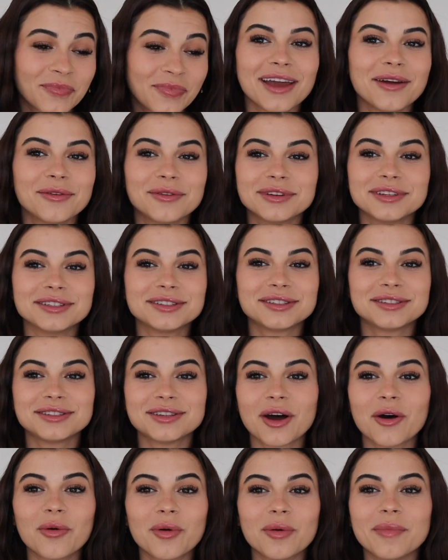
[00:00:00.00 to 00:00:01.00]
it was
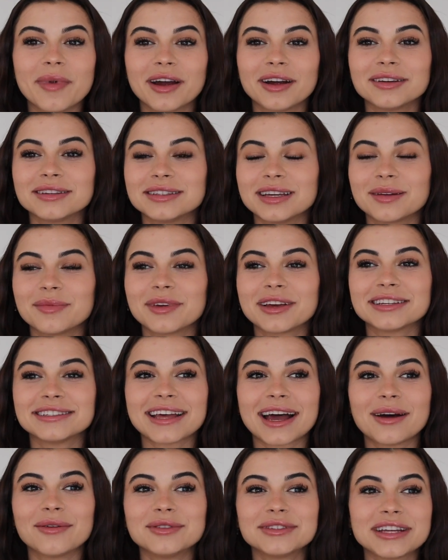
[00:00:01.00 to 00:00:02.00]
so embarrassing because
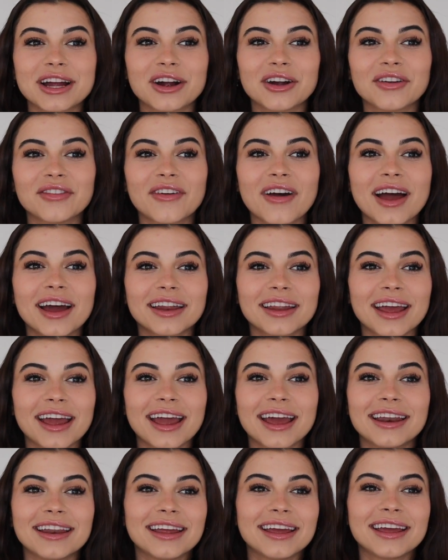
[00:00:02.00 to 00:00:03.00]
I was terrified
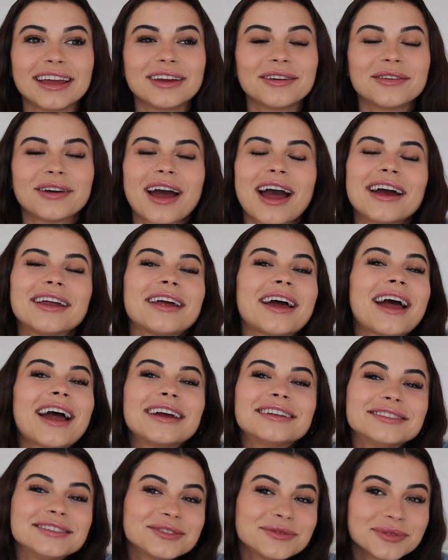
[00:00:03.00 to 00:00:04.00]
and
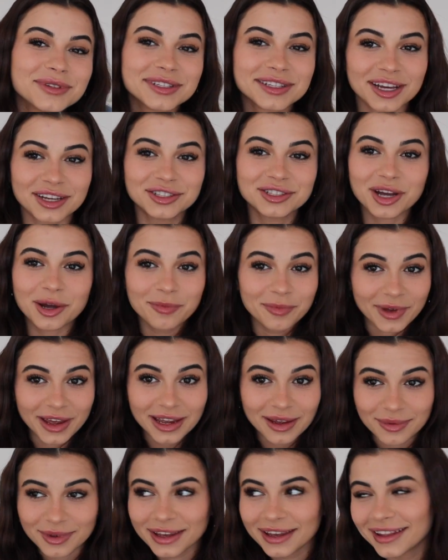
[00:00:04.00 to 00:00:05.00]
I just was such a
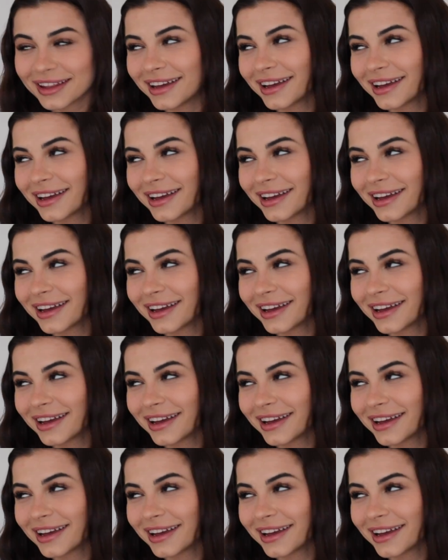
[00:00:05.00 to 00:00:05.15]
baby.